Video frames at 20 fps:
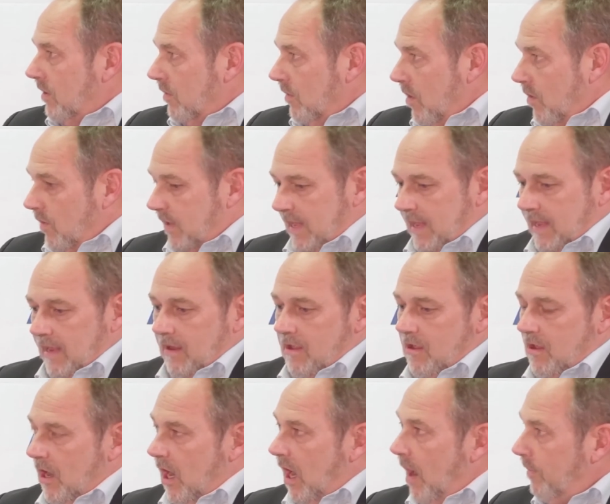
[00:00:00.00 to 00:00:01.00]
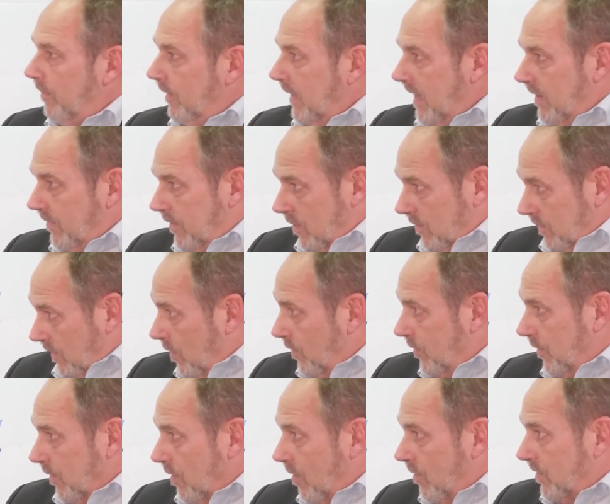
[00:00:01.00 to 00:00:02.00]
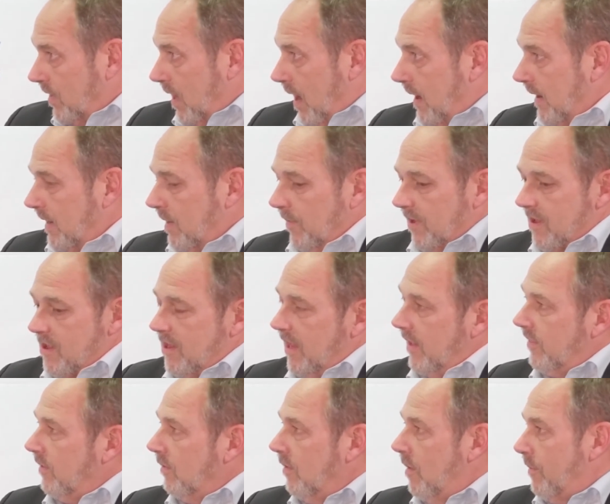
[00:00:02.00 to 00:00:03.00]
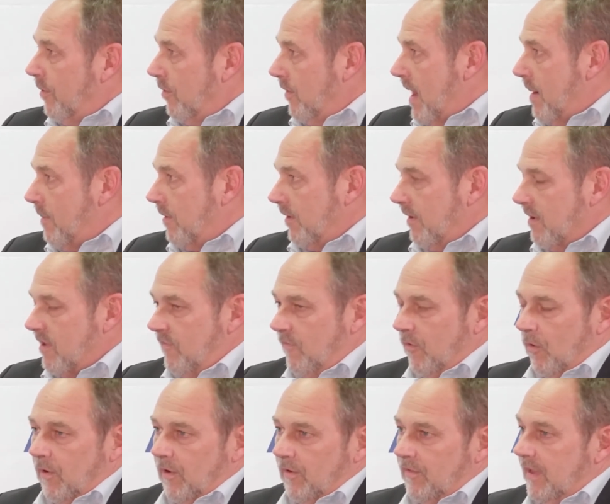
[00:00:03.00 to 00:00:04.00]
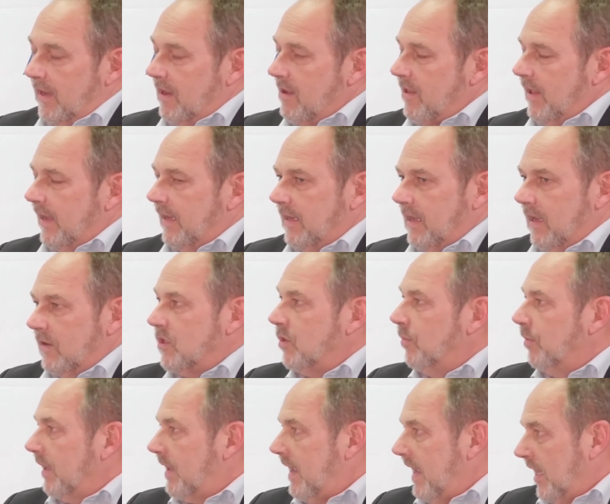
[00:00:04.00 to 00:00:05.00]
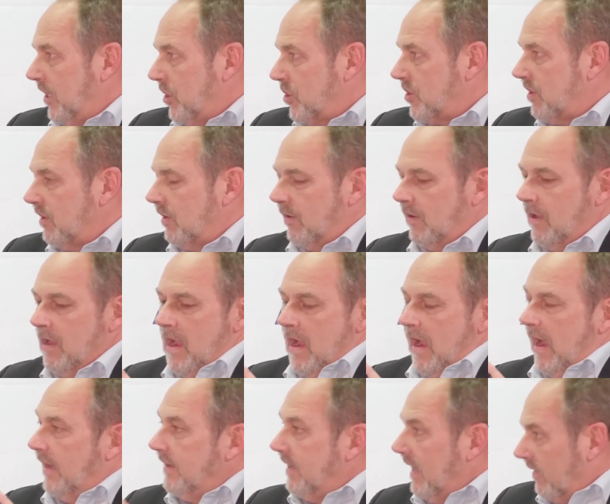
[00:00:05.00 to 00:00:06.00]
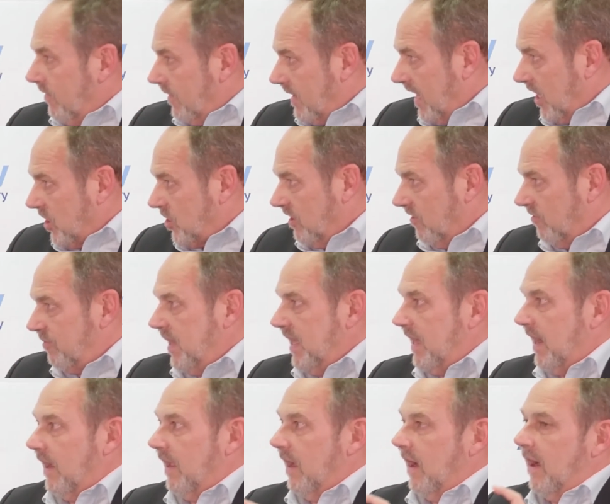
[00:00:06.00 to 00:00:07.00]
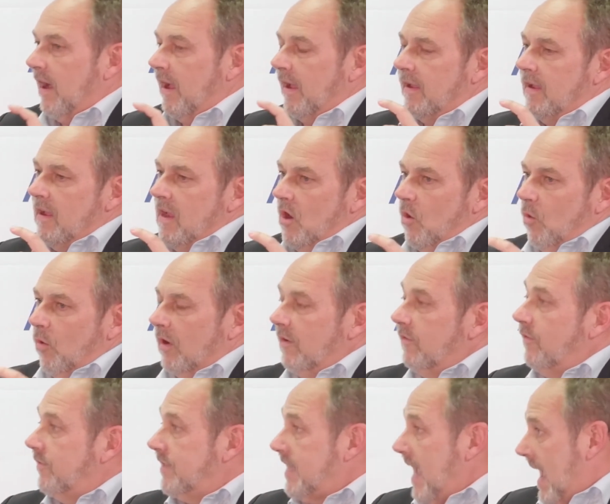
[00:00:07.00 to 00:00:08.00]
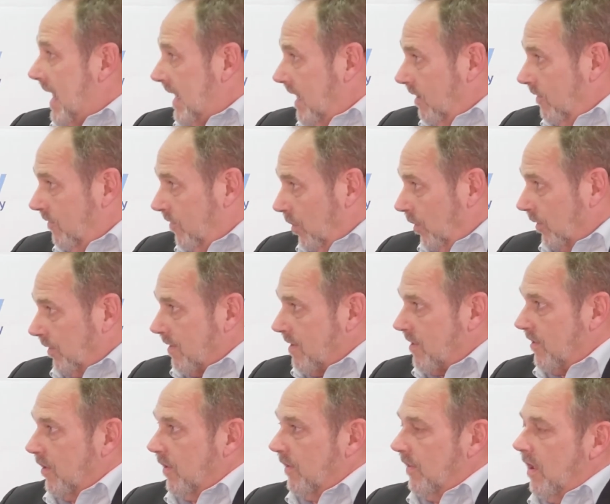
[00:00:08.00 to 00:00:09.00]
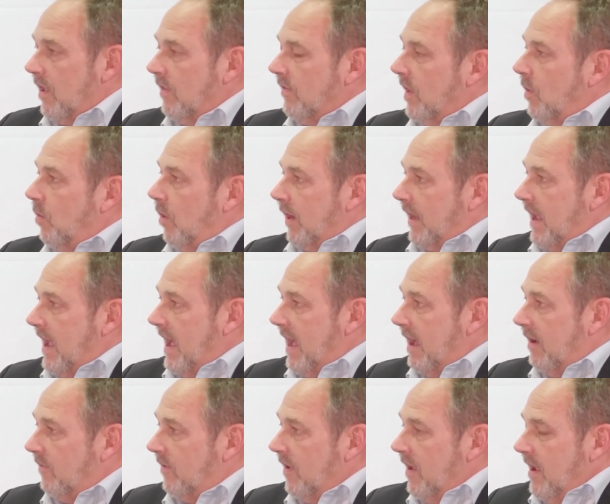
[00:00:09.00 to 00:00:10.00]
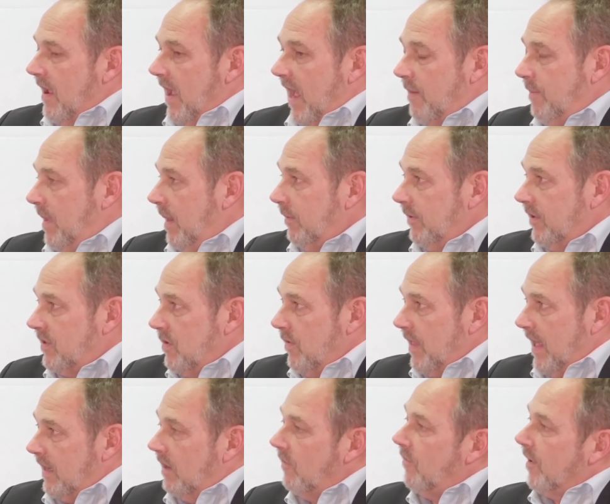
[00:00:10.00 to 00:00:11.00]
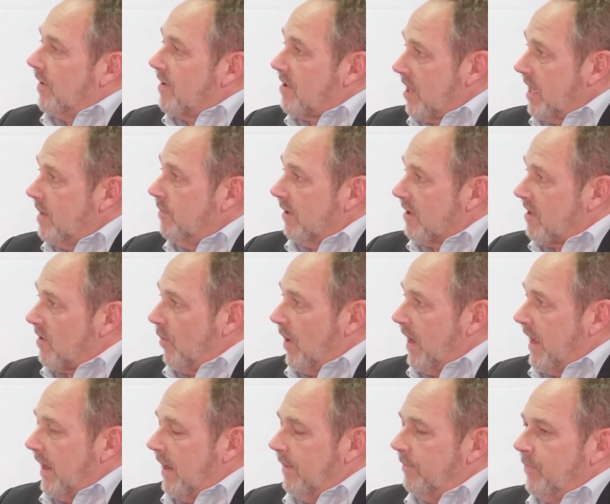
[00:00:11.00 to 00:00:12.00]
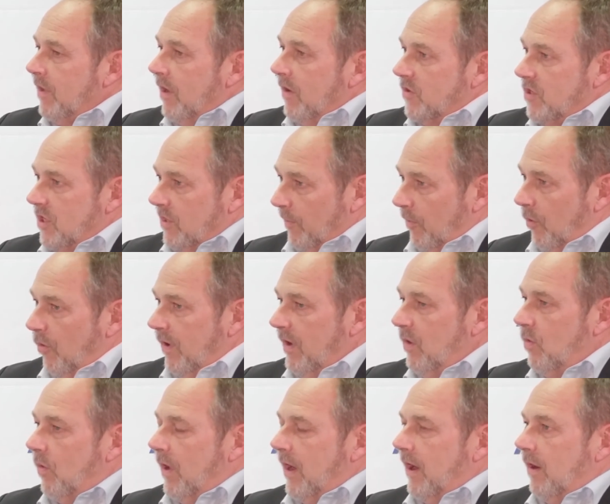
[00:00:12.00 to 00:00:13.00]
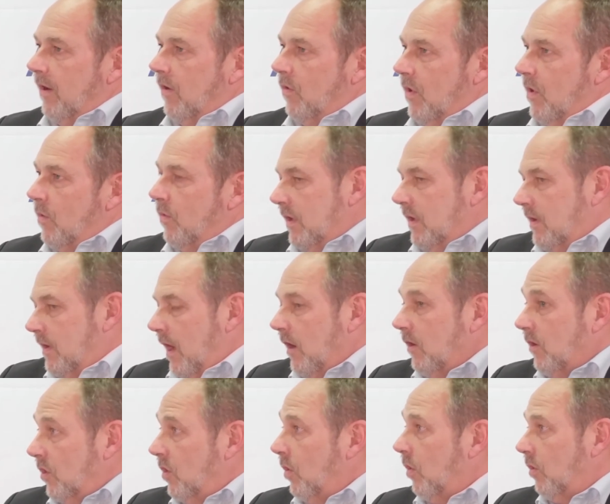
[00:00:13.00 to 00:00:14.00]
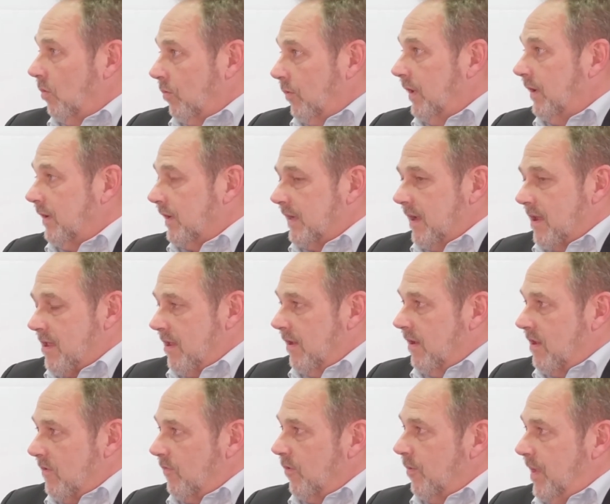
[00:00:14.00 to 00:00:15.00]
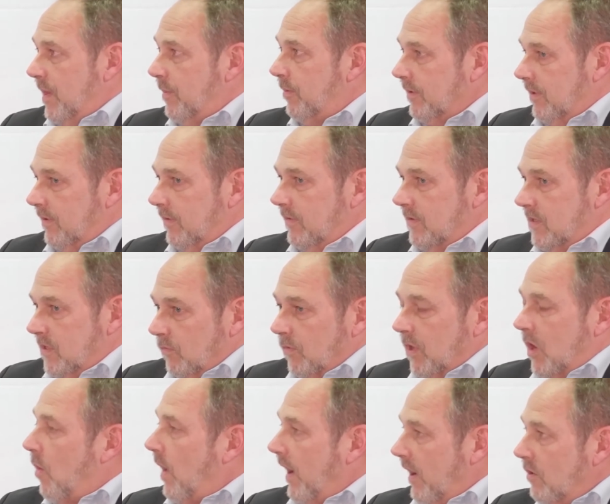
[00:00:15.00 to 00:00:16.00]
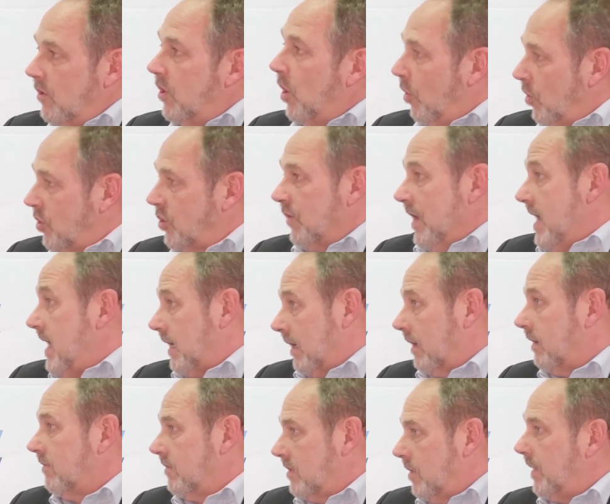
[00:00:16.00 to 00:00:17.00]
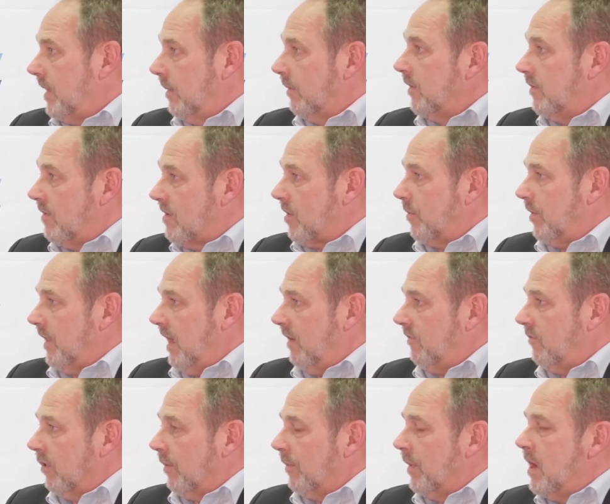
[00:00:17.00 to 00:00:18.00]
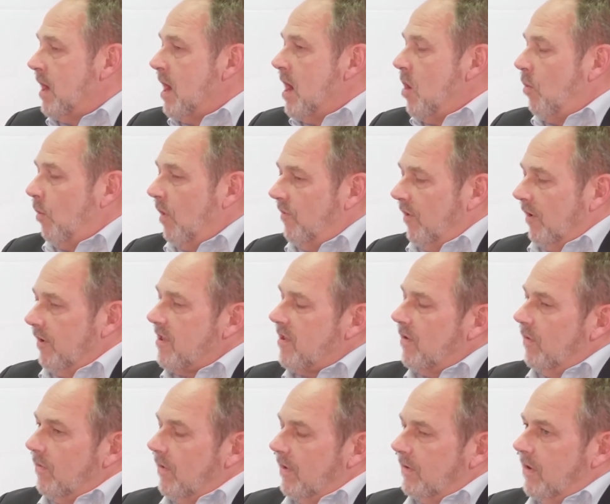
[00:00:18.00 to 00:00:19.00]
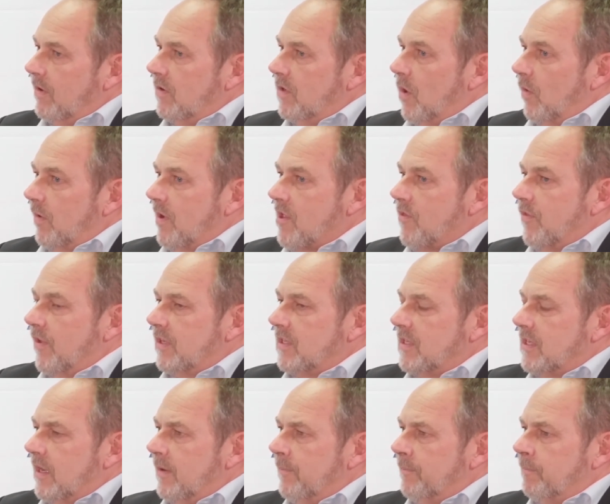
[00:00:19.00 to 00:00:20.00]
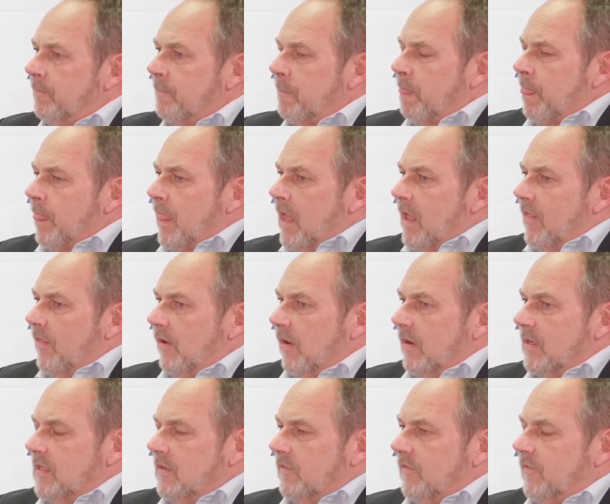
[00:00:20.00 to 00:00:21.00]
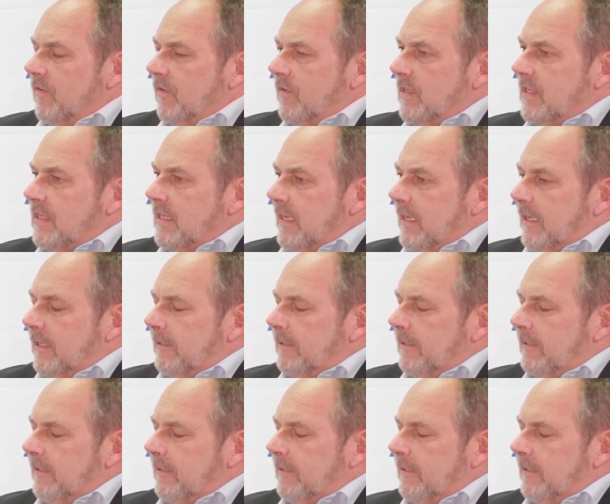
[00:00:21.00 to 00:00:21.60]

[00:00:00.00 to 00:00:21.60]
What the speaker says: their own case, load their own documents, set their own parameters for things like duplication, identification of PII, what tagging folders that they want to have, and be able to do that in a very seamless way, to the point where our goal really is for people to require no training to be able to use the platform. We've also noticed that there are different